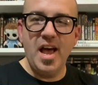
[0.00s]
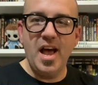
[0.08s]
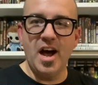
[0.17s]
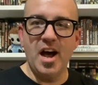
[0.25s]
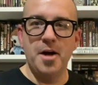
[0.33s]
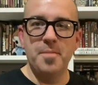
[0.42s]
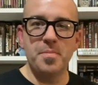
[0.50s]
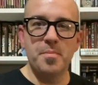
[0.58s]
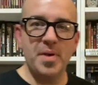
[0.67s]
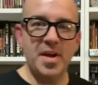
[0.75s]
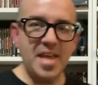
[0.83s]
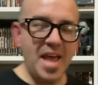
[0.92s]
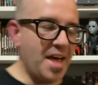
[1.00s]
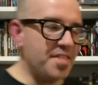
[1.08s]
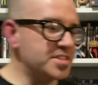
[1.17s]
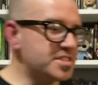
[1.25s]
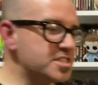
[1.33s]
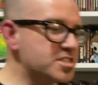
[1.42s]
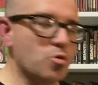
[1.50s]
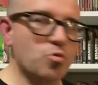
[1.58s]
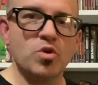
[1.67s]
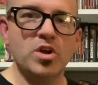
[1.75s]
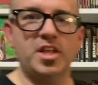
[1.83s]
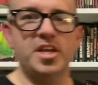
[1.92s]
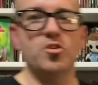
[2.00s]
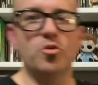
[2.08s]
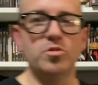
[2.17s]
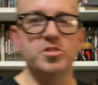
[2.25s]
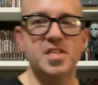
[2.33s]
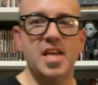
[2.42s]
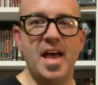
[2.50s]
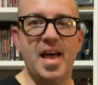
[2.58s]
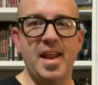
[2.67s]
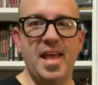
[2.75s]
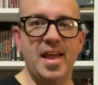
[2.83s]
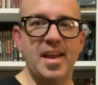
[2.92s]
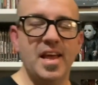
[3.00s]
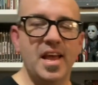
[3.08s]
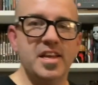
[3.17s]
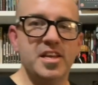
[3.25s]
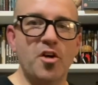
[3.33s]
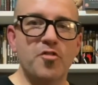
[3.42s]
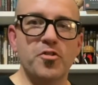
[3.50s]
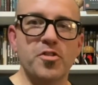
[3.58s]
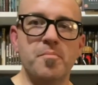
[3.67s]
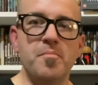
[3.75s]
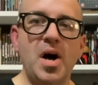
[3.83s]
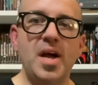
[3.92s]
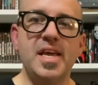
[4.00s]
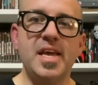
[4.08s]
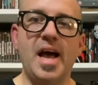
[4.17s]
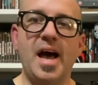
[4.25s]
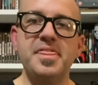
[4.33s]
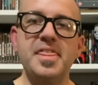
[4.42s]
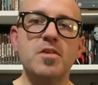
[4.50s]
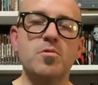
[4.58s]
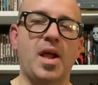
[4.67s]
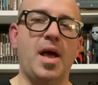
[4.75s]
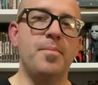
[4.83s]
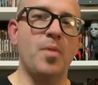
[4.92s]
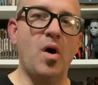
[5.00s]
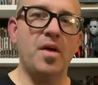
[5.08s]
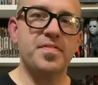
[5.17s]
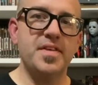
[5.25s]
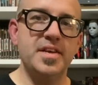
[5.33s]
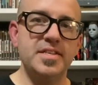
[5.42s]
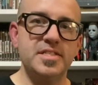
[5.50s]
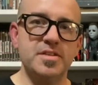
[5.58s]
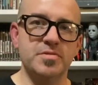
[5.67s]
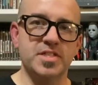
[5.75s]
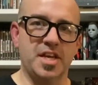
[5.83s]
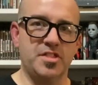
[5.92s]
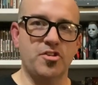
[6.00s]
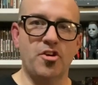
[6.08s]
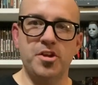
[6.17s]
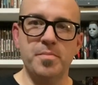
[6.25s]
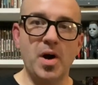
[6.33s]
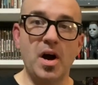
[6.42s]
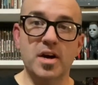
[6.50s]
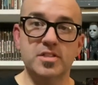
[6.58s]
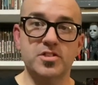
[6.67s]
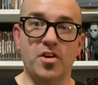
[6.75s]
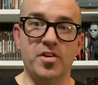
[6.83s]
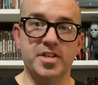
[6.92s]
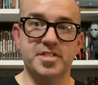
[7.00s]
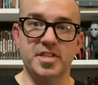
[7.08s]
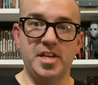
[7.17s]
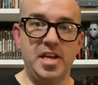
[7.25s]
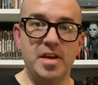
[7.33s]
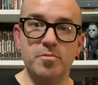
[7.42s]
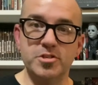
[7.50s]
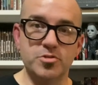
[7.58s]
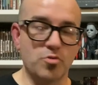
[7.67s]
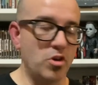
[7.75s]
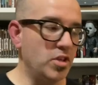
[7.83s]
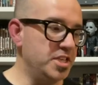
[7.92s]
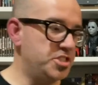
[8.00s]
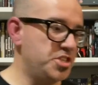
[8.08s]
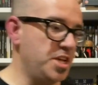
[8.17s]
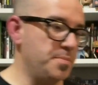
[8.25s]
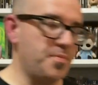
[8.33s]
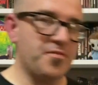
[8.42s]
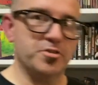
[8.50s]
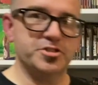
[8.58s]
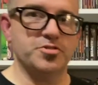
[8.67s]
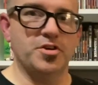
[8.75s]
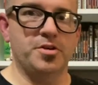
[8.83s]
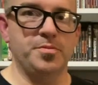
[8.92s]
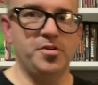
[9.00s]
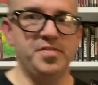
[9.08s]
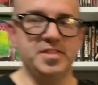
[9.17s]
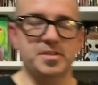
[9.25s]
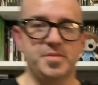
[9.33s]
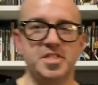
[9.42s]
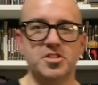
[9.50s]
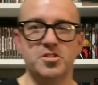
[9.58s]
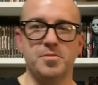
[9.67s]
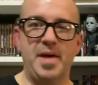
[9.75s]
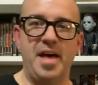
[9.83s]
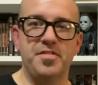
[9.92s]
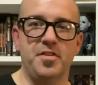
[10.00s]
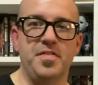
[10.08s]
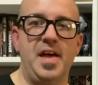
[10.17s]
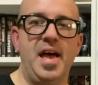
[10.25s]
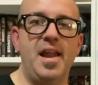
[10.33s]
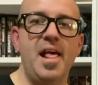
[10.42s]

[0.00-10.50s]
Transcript: But yeah, this is a really cool set. And, you know, for the money, I think when I bought this, it was like 30 bucks, honestly. It was really cheap for 200 movies. I mean, do the math on that.